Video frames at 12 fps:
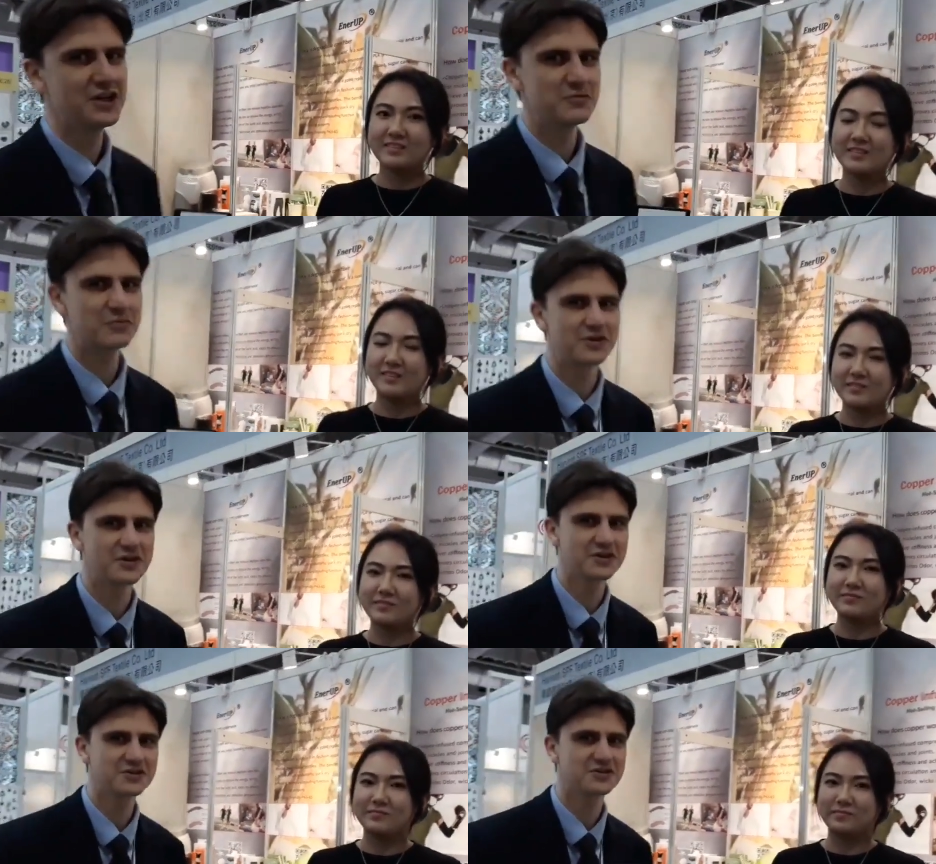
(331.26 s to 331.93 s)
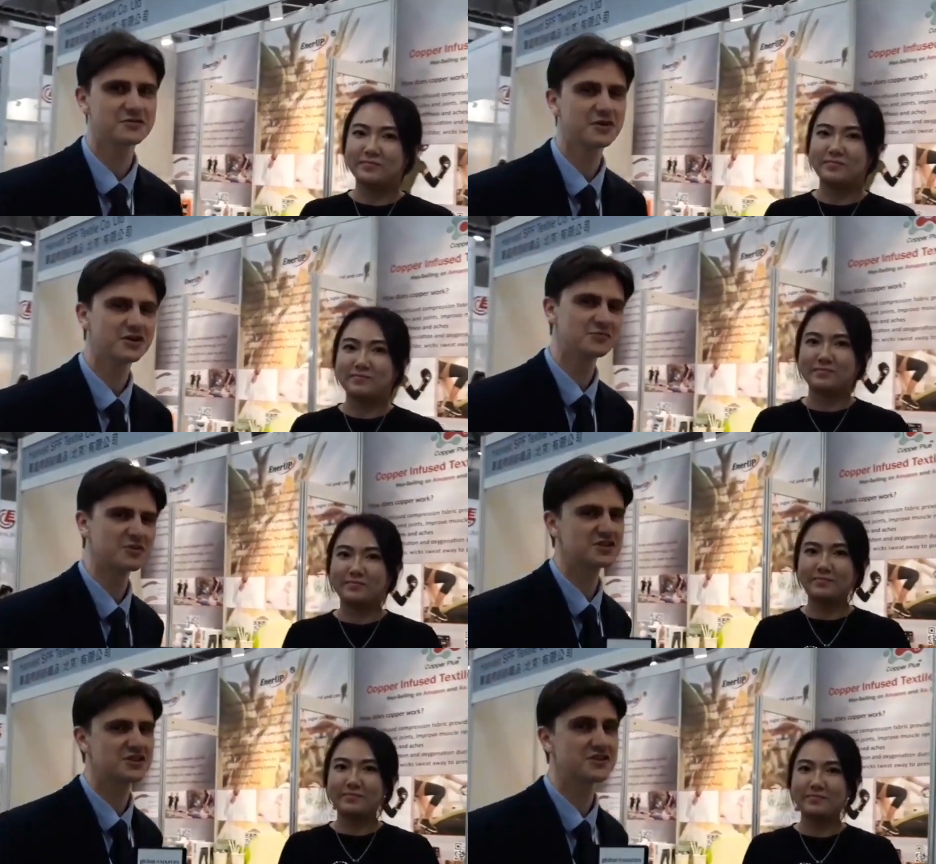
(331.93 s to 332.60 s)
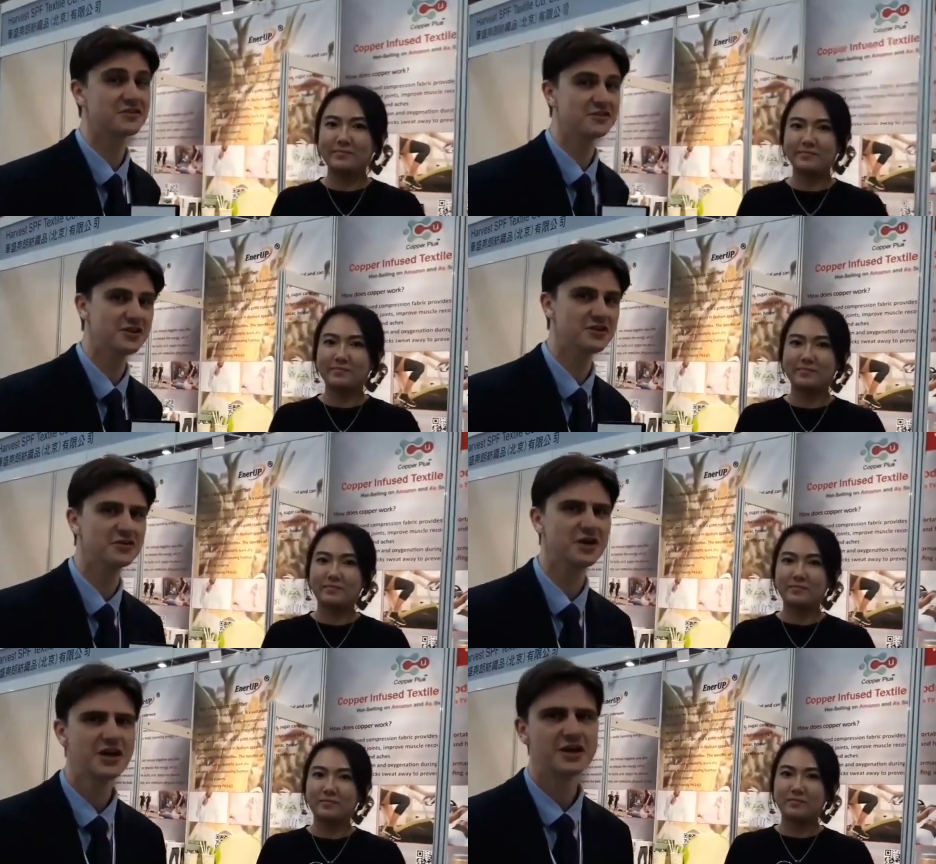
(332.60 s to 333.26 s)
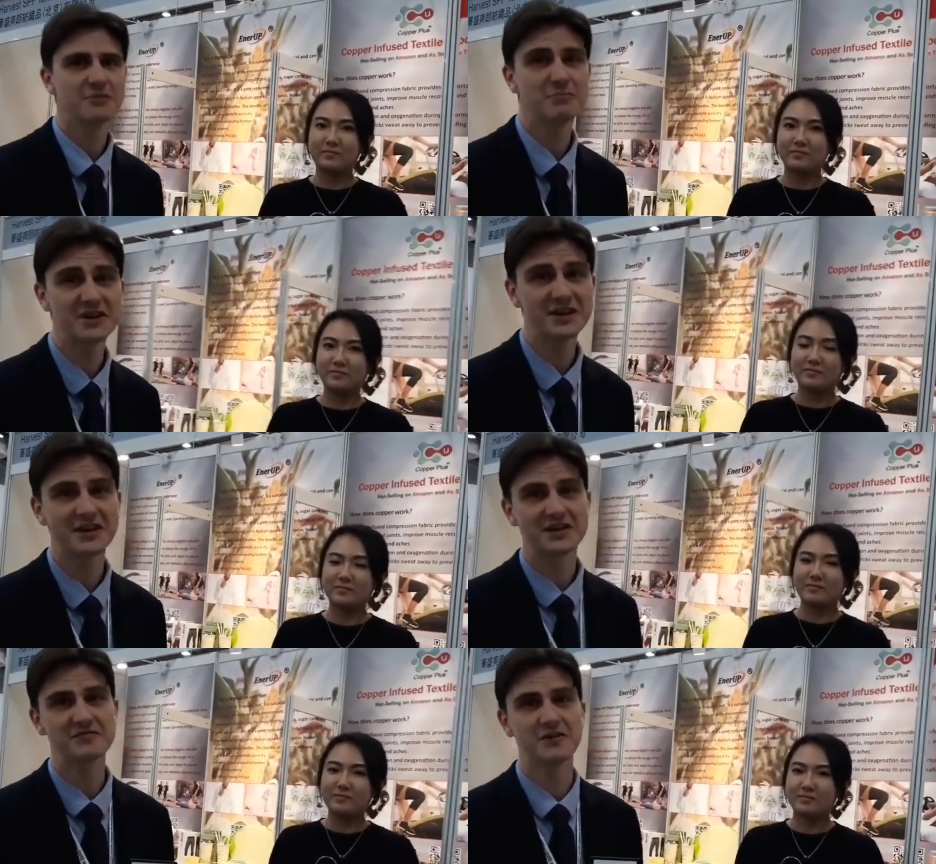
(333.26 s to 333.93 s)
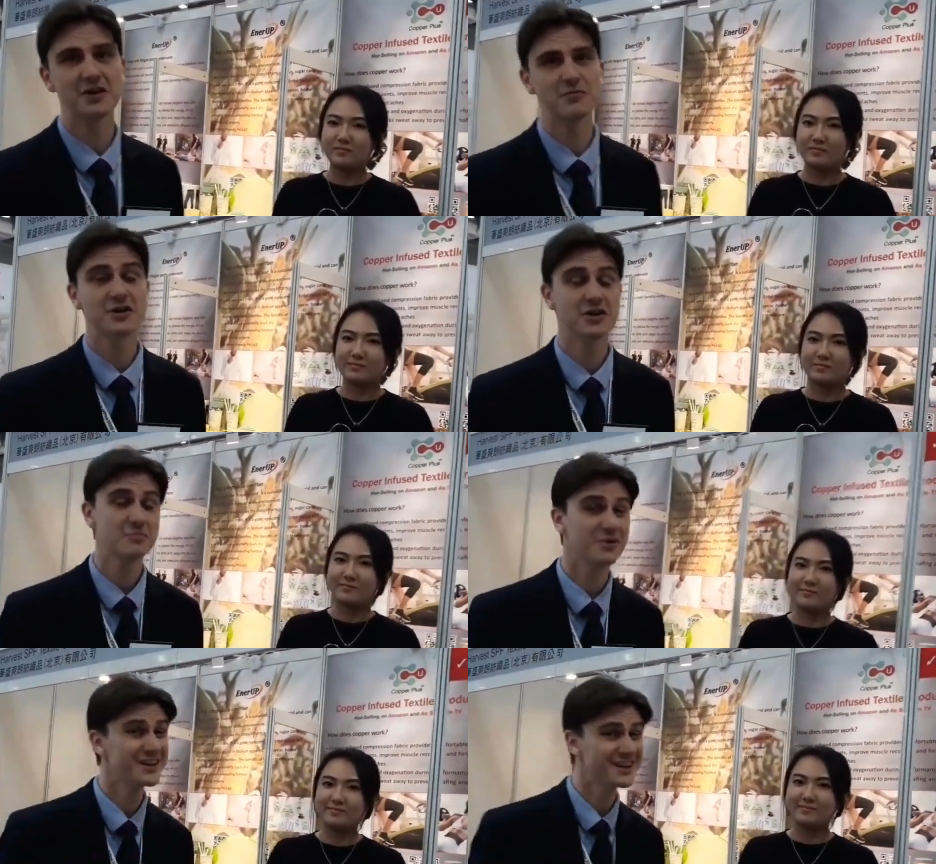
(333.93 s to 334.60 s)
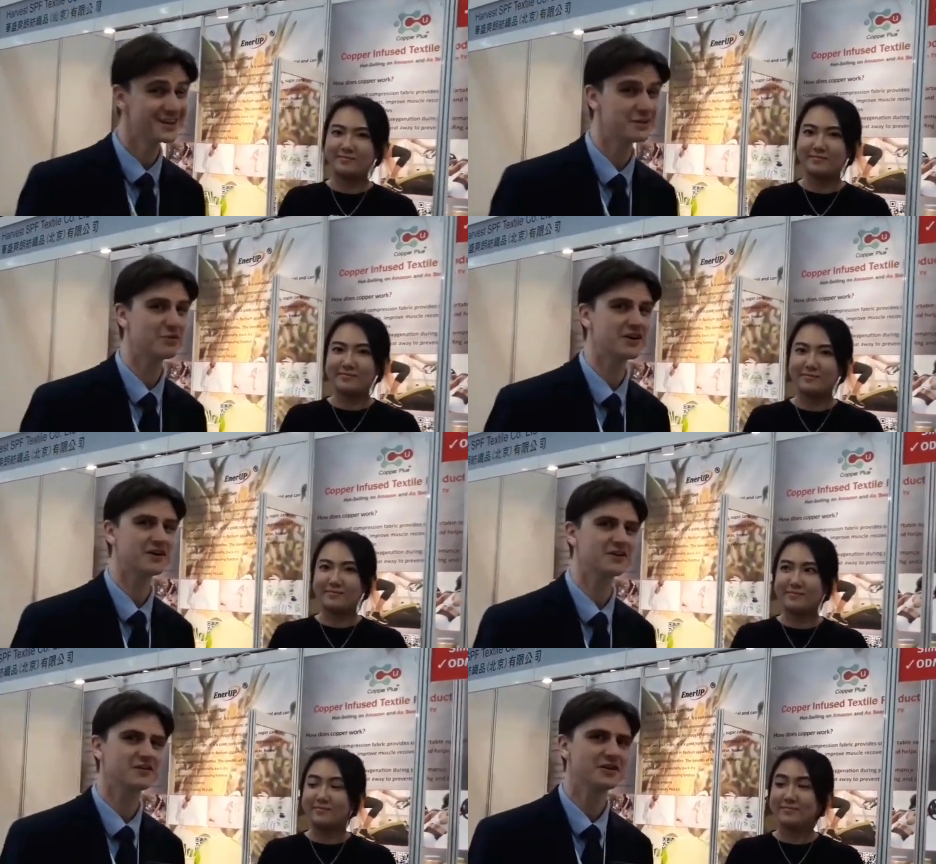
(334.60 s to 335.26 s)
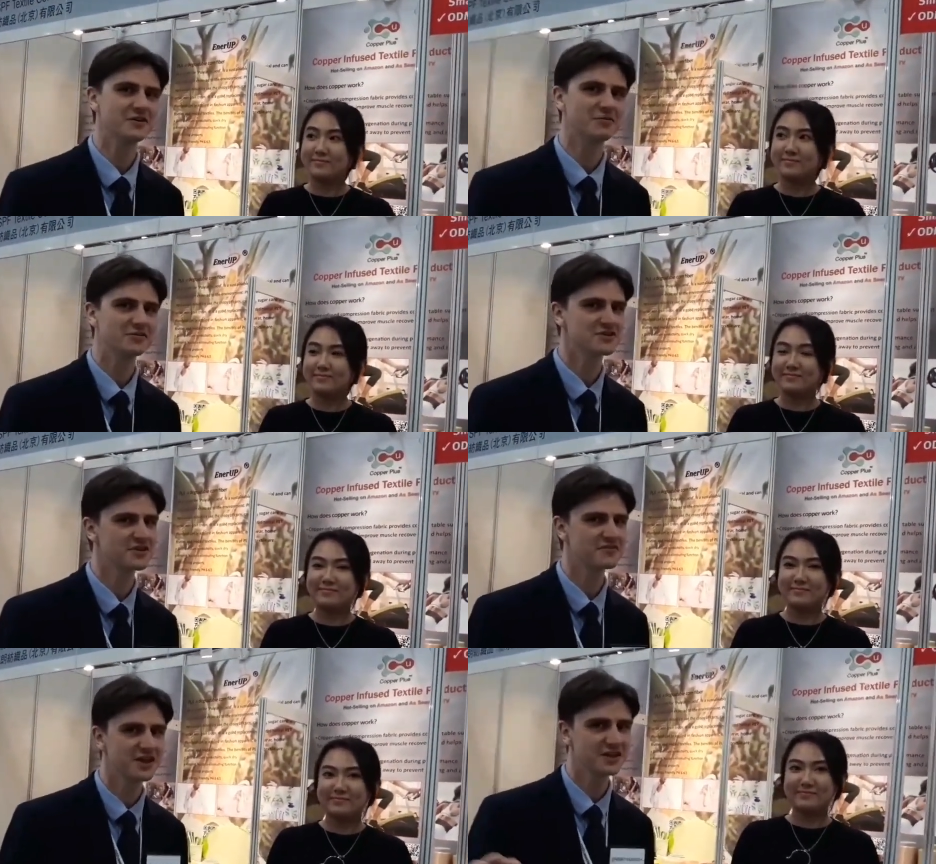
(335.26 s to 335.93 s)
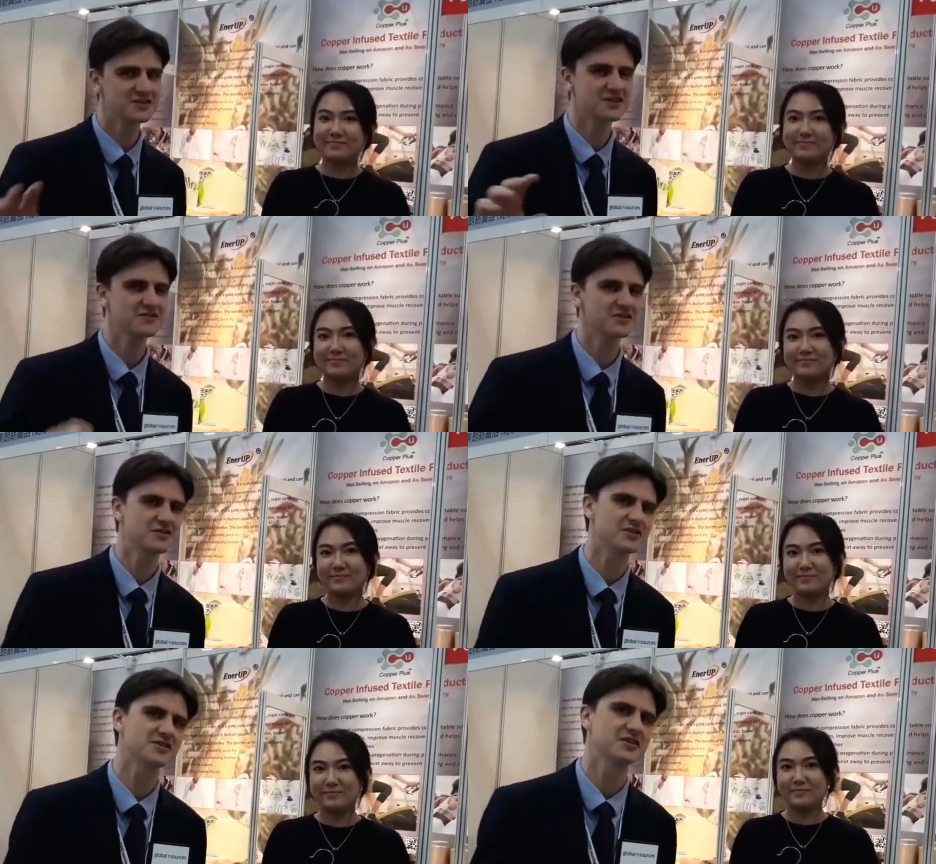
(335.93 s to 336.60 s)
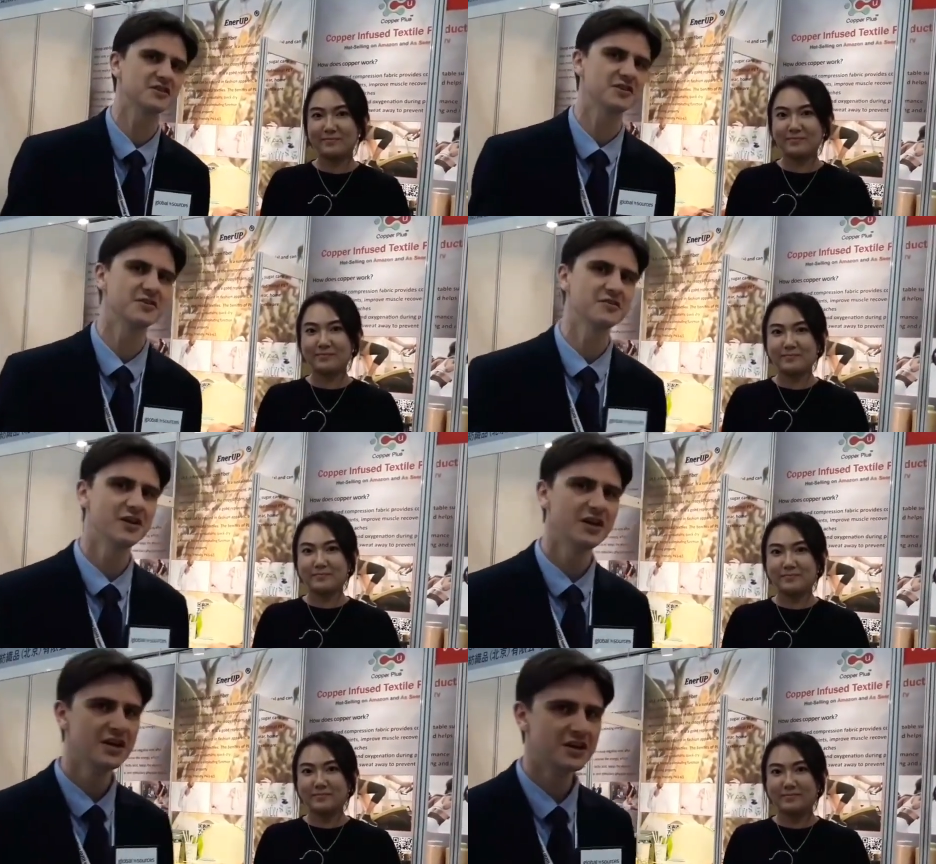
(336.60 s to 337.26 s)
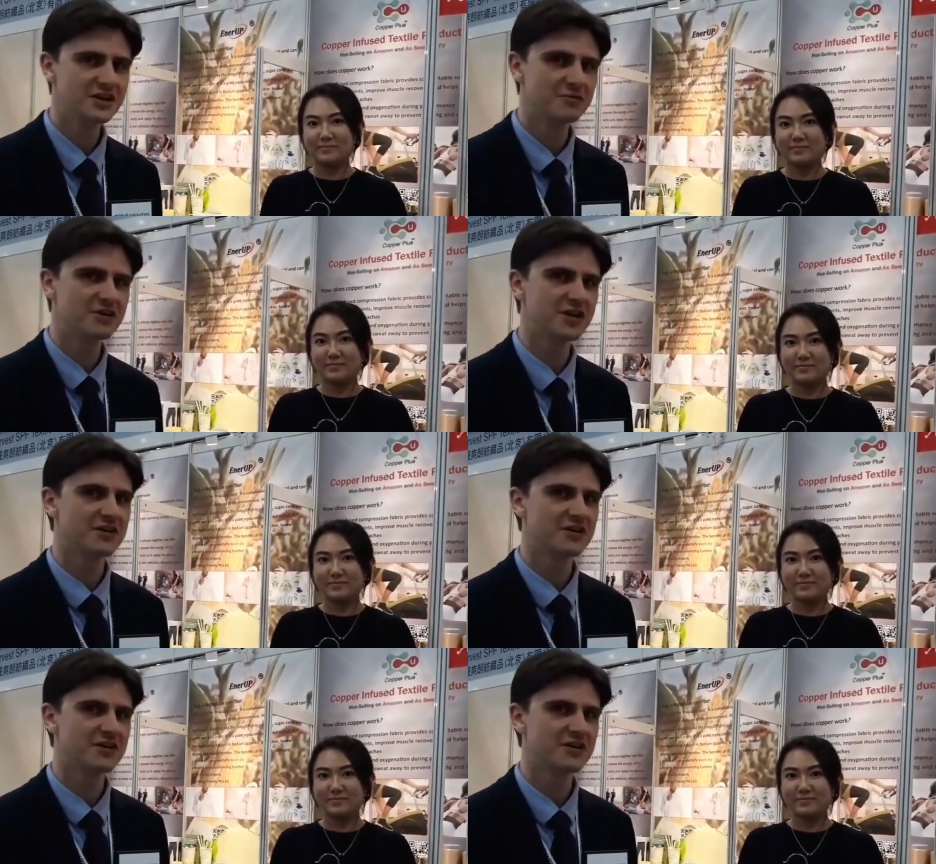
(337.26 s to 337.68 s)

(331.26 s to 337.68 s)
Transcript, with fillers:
Speaker 1: products as well, especially the new PLA fiber, completely biodegradable. So if that sounds interesting to you, come down